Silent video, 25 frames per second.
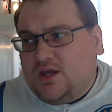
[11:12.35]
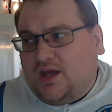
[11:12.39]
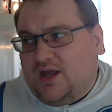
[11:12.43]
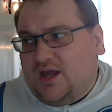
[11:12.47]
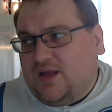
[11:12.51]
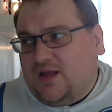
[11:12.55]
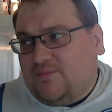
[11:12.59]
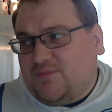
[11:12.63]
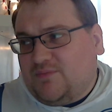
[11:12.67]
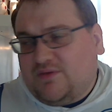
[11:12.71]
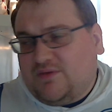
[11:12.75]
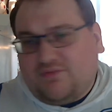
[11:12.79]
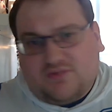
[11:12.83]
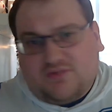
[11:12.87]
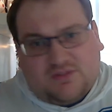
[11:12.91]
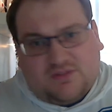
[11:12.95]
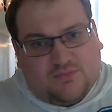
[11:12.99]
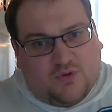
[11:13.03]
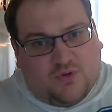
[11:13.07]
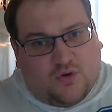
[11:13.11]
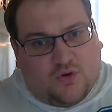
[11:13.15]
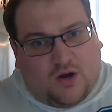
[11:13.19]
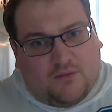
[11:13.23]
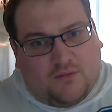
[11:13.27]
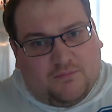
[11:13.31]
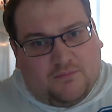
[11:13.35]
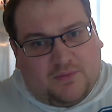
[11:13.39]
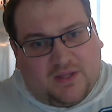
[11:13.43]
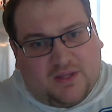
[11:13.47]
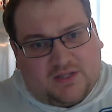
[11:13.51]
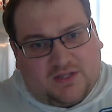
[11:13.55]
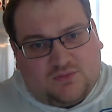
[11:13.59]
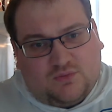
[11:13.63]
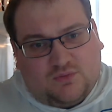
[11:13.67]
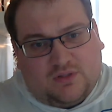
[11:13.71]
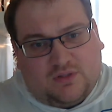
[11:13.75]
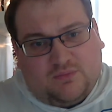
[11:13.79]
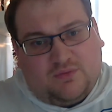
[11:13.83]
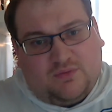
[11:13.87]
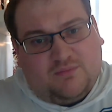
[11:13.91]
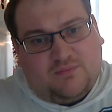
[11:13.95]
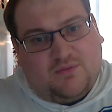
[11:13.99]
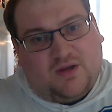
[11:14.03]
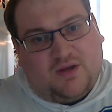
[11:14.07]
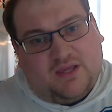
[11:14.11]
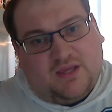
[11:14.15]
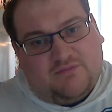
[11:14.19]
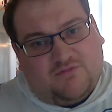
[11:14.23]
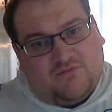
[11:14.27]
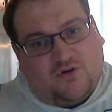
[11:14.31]
If it's a more complex one, then we
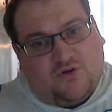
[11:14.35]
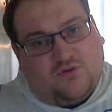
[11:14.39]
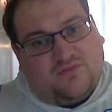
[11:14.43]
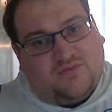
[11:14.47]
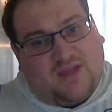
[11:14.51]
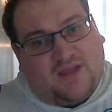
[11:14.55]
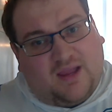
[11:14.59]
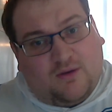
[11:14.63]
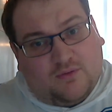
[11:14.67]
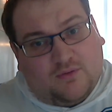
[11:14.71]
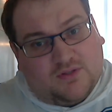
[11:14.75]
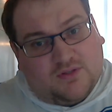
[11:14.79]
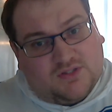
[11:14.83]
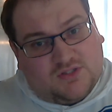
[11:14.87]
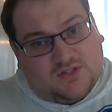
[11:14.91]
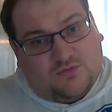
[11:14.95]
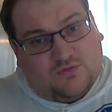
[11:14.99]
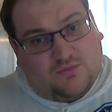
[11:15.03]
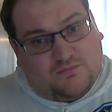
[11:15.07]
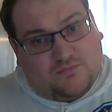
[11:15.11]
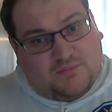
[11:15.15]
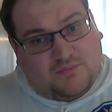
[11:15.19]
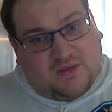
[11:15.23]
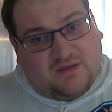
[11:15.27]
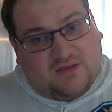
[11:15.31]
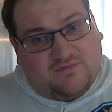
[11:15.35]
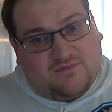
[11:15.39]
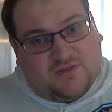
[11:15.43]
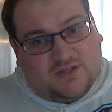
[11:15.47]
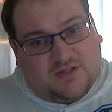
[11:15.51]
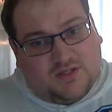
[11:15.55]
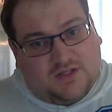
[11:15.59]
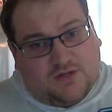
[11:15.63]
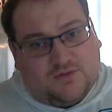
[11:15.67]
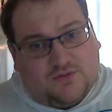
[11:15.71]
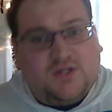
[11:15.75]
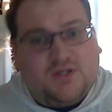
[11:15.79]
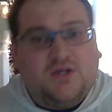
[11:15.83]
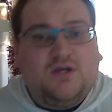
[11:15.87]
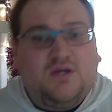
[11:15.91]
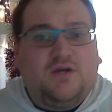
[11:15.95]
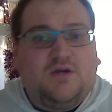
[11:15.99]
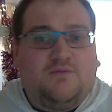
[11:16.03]
might evolve it out into bigger videos.